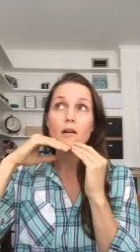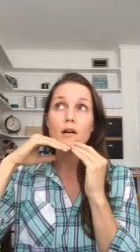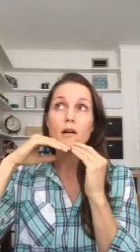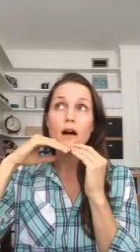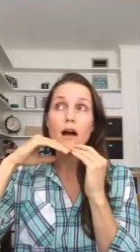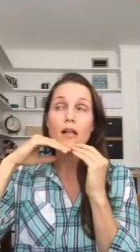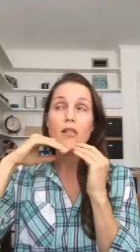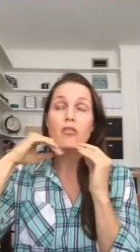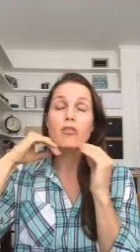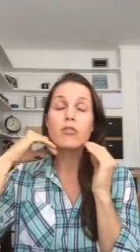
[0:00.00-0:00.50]

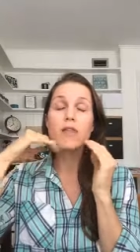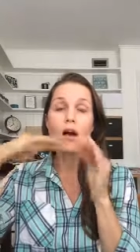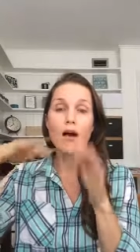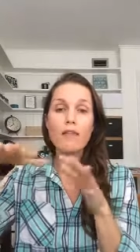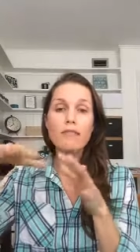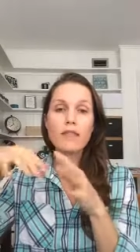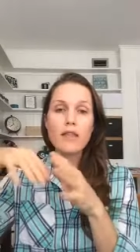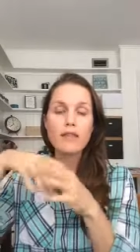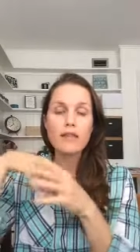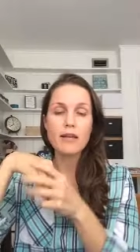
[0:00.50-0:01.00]
I
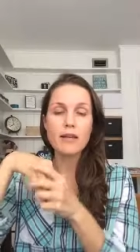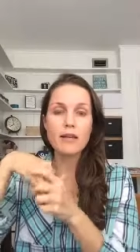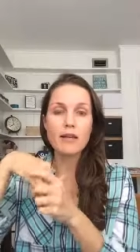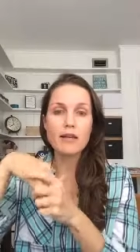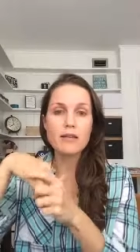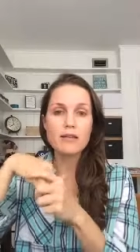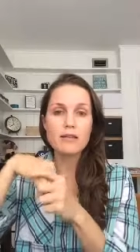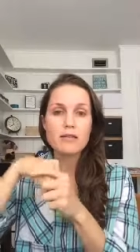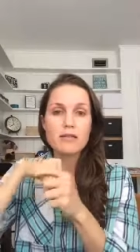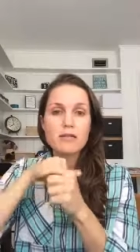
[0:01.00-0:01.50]
love that the
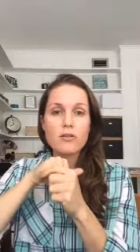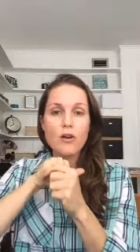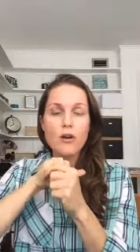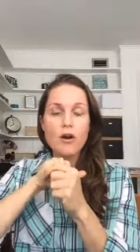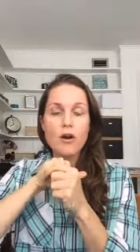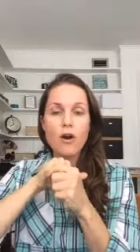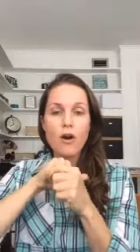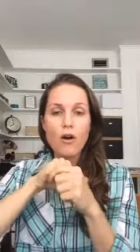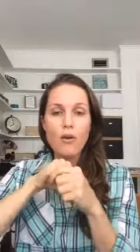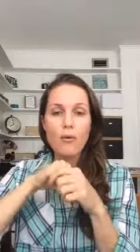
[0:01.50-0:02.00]
kids
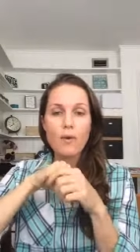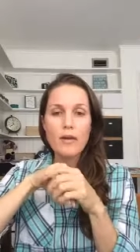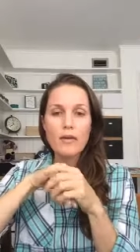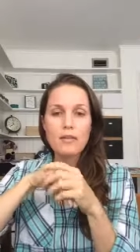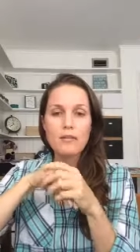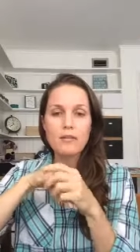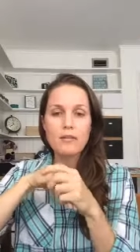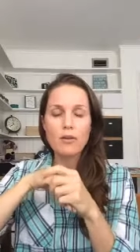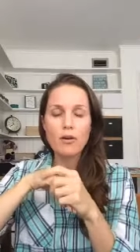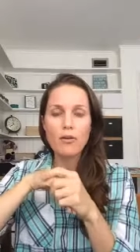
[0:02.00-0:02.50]
are
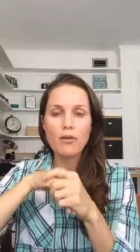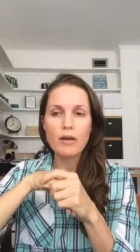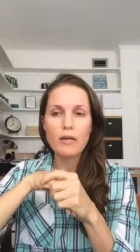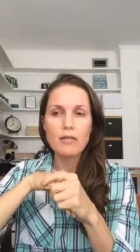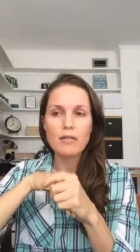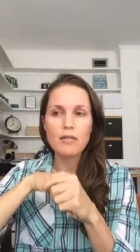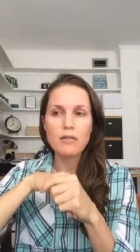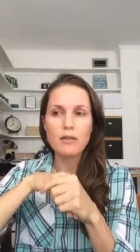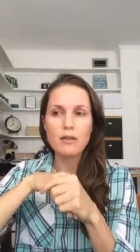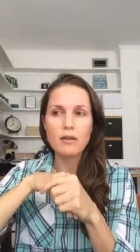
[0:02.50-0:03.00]
always going
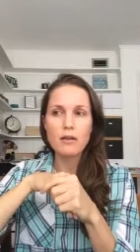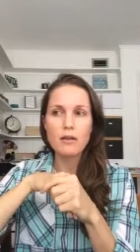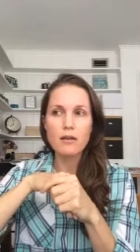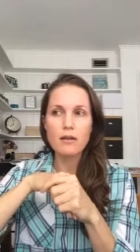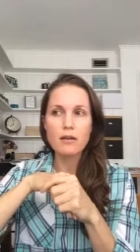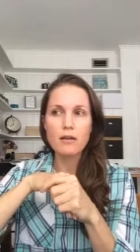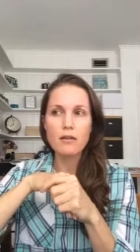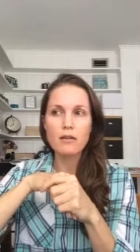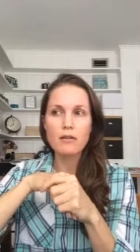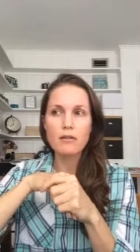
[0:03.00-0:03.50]

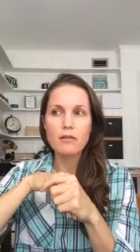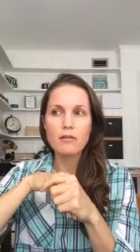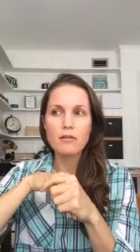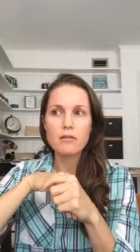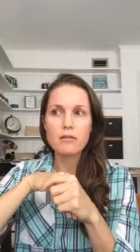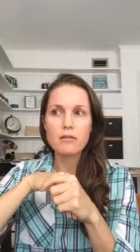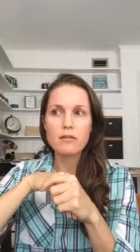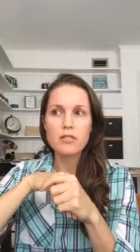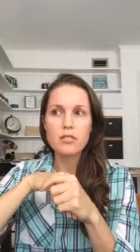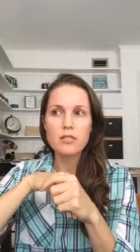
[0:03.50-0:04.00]
to
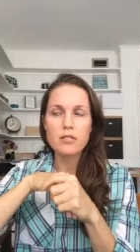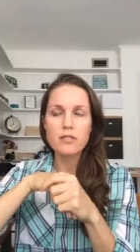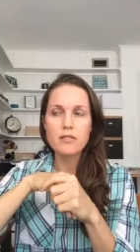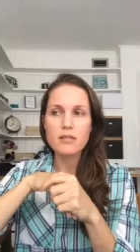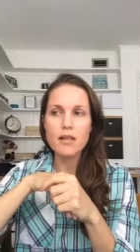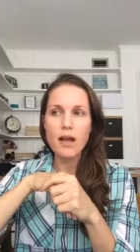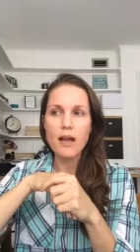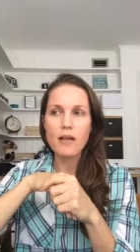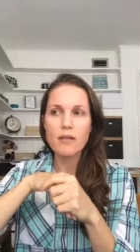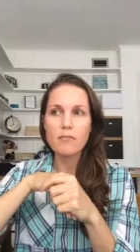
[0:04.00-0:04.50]
just
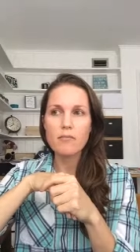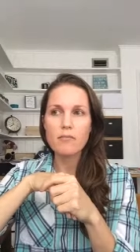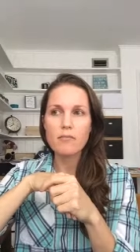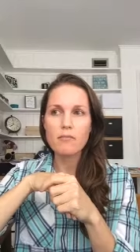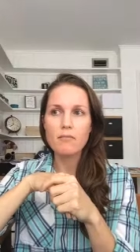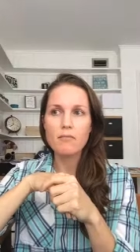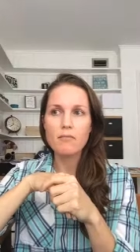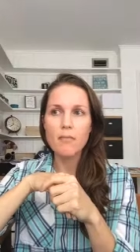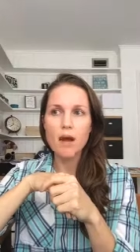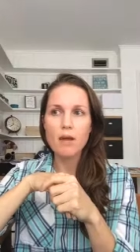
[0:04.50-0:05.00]
say
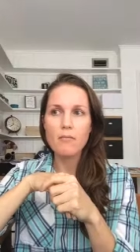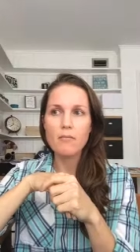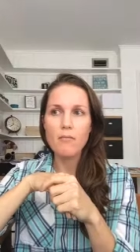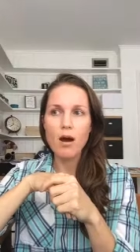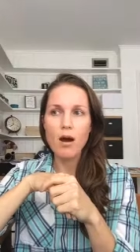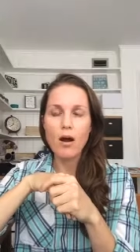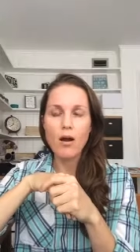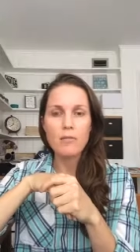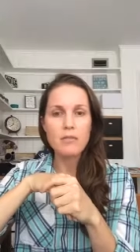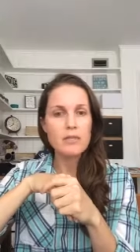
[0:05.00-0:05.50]
my
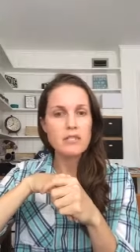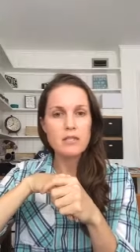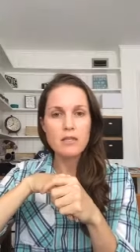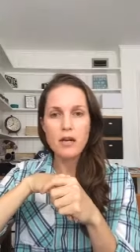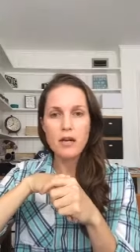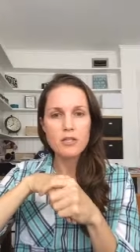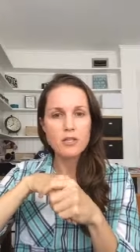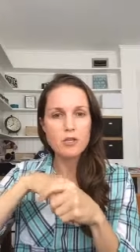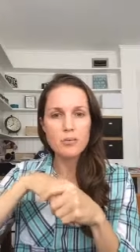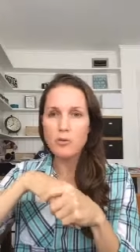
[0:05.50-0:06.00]
mom is an
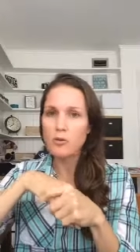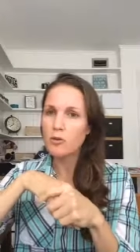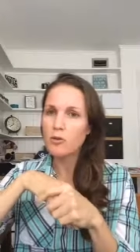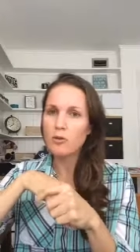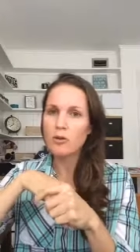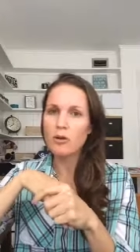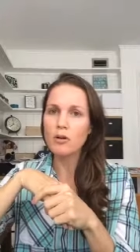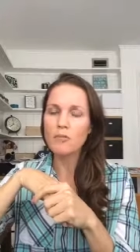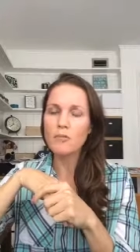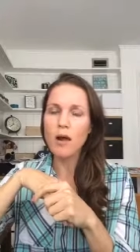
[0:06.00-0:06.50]

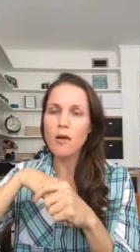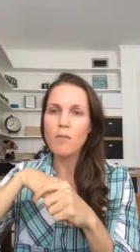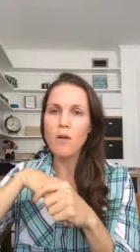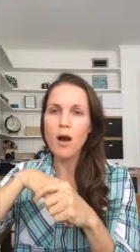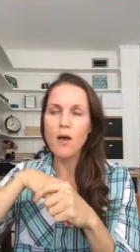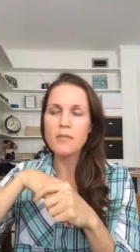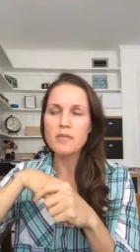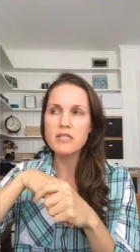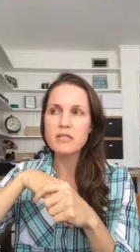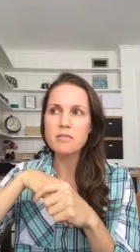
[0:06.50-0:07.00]
entrepreneur or my
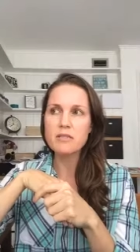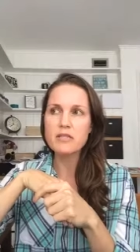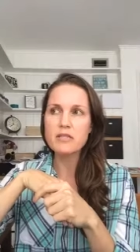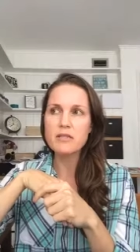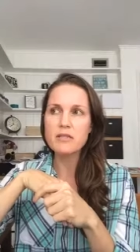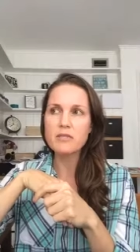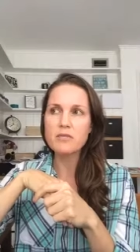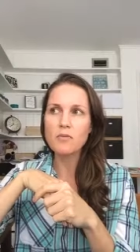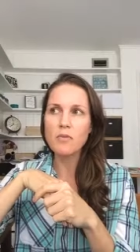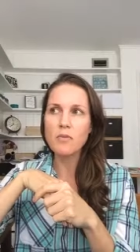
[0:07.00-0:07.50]
mom is a
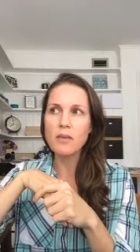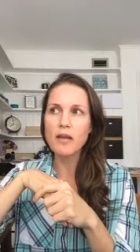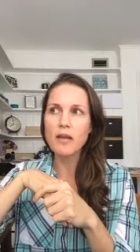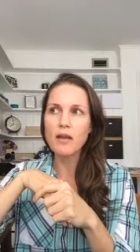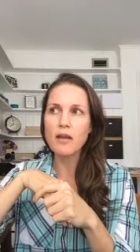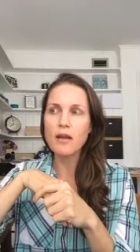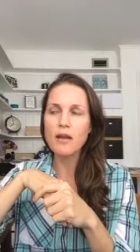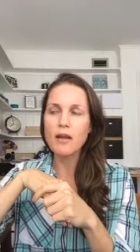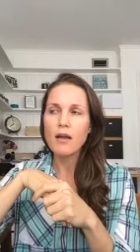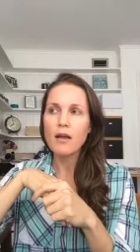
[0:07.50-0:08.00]
businesswoman.
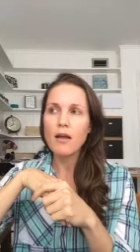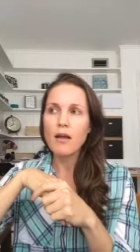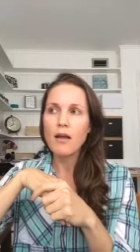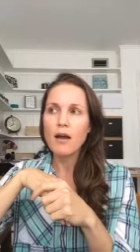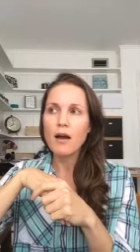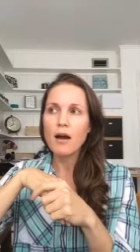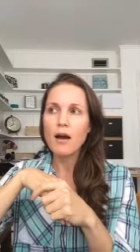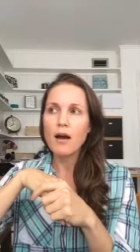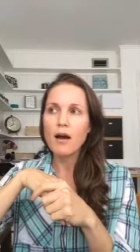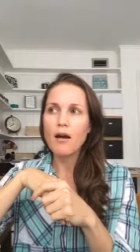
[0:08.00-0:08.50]

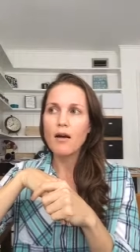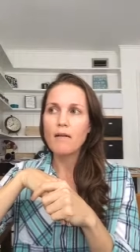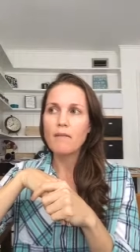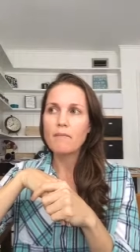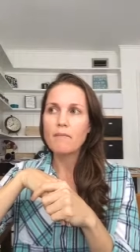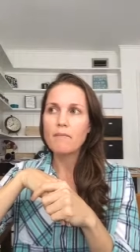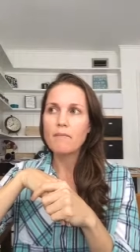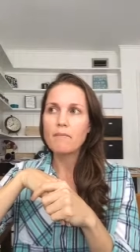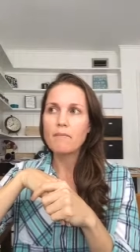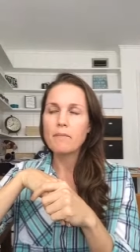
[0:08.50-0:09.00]

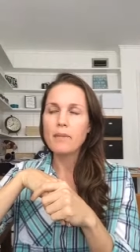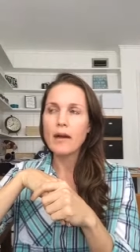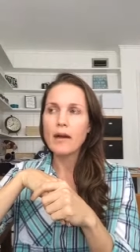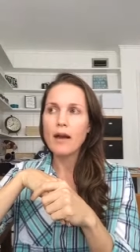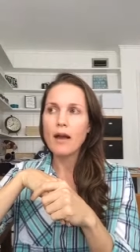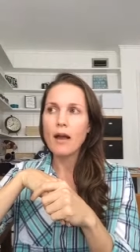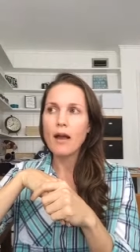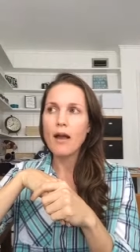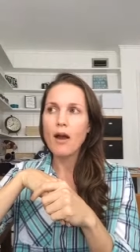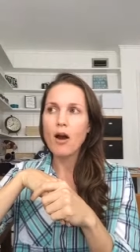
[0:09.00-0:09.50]
But
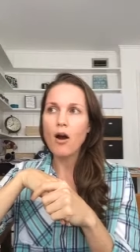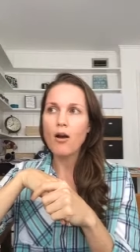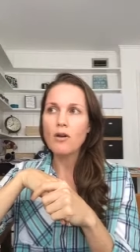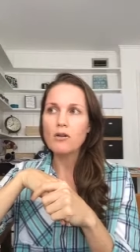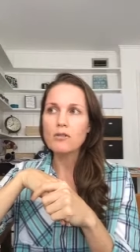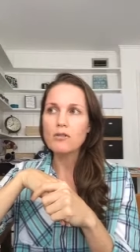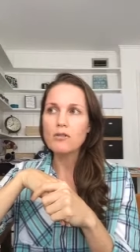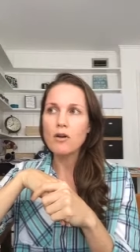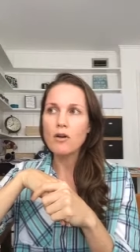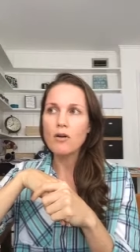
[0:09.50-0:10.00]
I
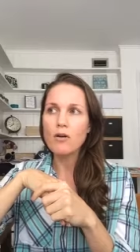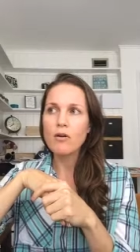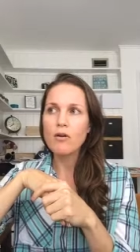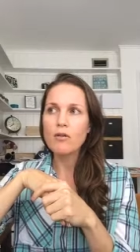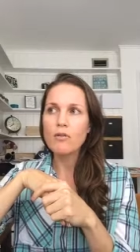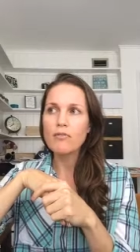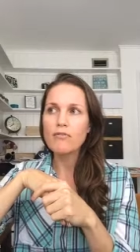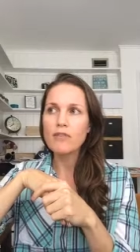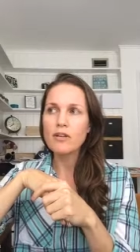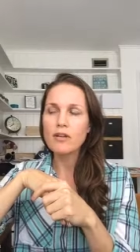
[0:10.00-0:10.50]

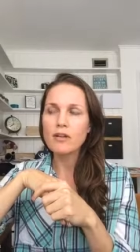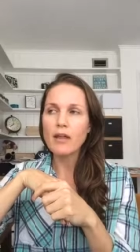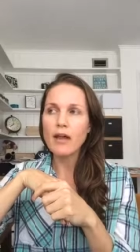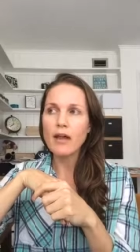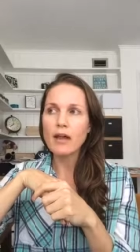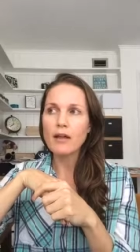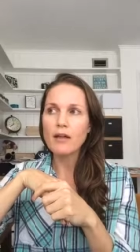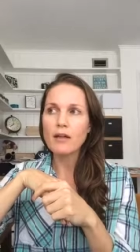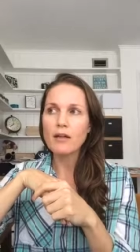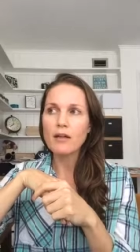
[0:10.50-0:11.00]
also feel
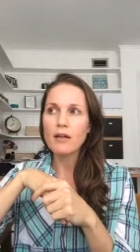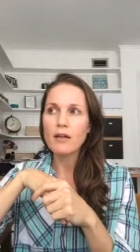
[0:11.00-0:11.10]
like